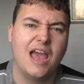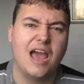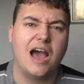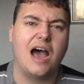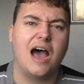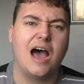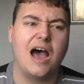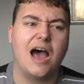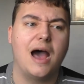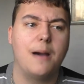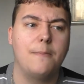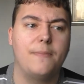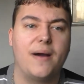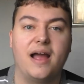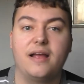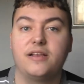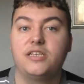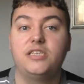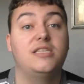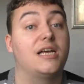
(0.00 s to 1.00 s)
Uh, and
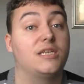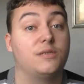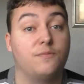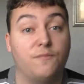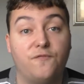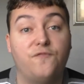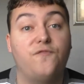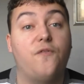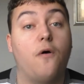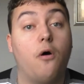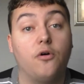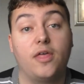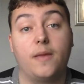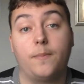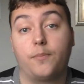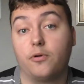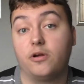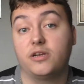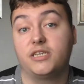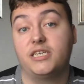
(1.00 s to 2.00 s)
by two thousand four, they
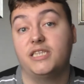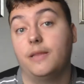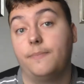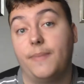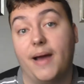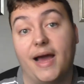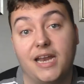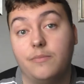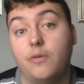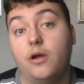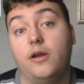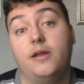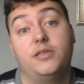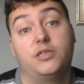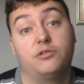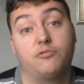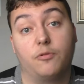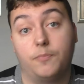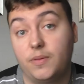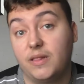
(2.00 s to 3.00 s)
brought in the Pandemonium
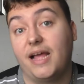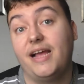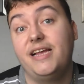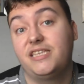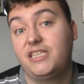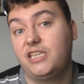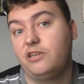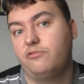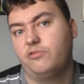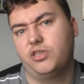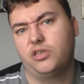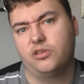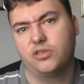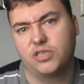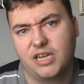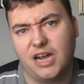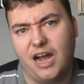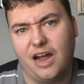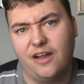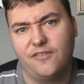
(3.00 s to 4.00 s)
to replace the original
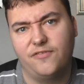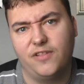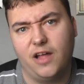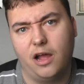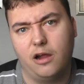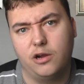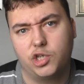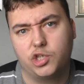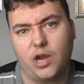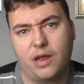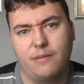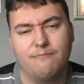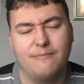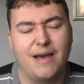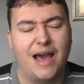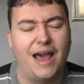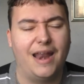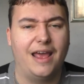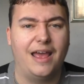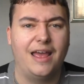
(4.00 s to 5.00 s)
Skyfly at Drayton
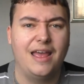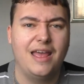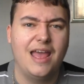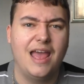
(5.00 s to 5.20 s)
Manor.